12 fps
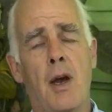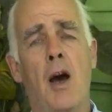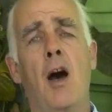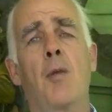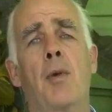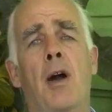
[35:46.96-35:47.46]

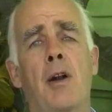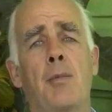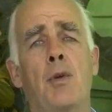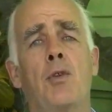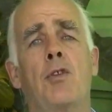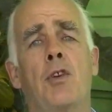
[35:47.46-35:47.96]
harm our
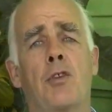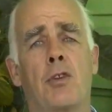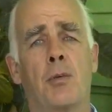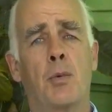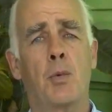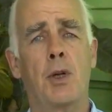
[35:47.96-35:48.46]
immune
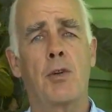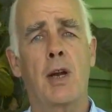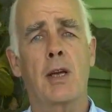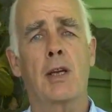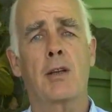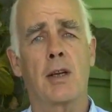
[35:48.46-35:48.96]
system, and we
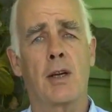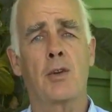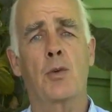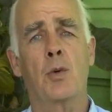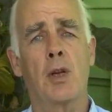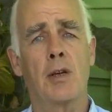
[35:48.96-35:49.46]
drag it
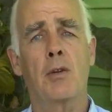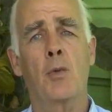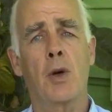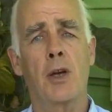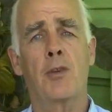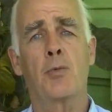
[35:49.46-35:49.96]
down to a
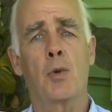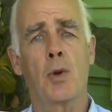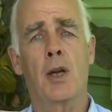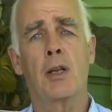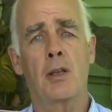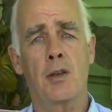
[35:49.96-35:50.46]
level where it's
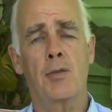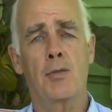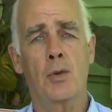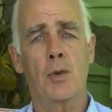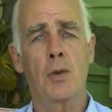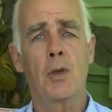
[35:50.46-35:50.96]
more likely to
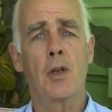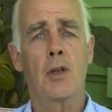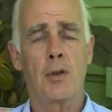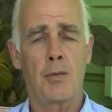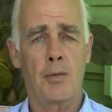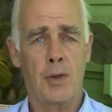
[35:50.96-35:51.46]
fall,
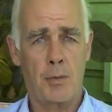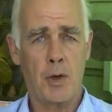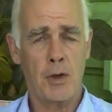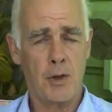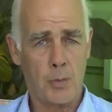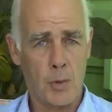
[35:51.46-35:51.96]
the
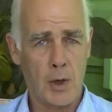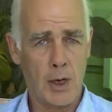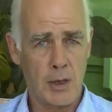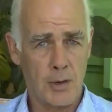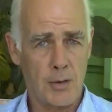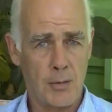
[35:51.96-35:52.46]
body is more
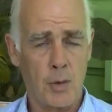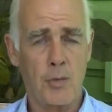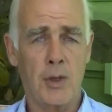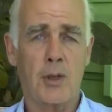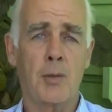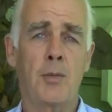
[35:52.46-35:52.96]
likely to
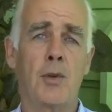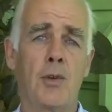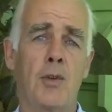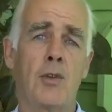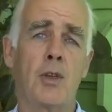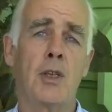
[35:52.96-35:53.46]
fall victim to
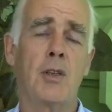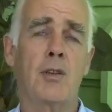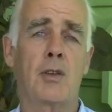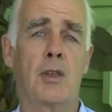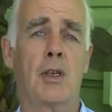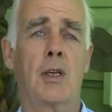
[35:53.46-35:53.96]

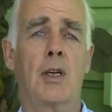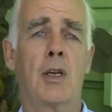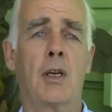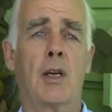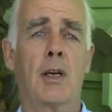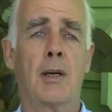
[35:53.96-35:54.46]
disease.
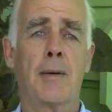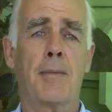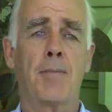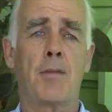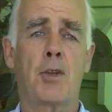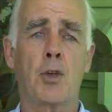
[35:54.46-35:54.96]

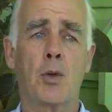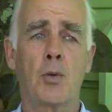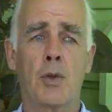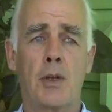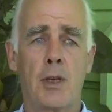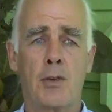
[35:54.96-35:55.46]

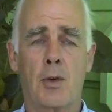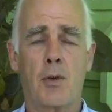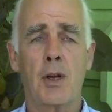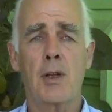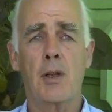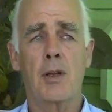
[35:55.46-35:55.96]
So
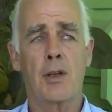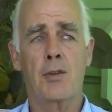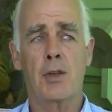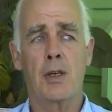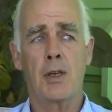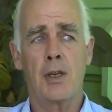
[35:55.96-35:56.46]

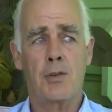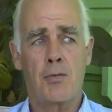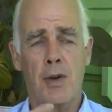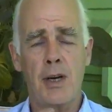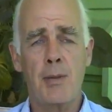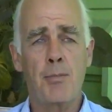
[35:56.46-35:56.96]
it's
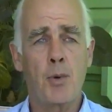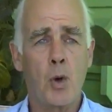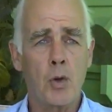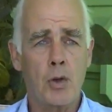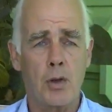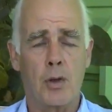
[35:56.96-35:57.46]
very
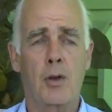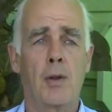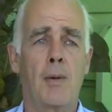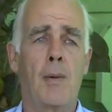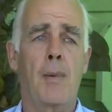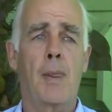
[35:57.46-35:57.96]
important
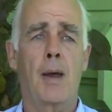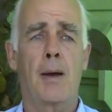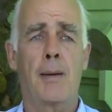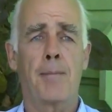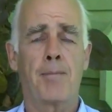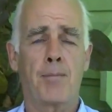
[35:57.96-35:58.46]

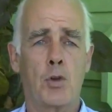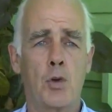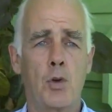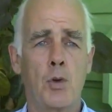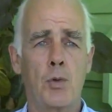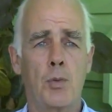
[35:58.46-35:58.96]

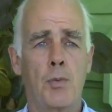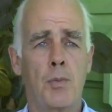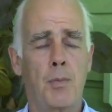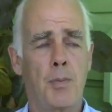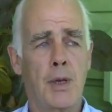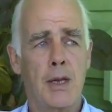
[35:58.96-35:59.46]
to
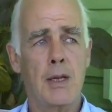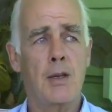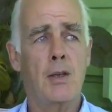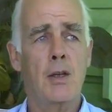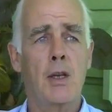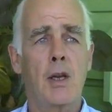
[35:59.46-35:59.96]

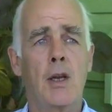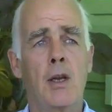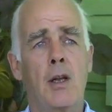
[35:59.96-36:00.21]
begin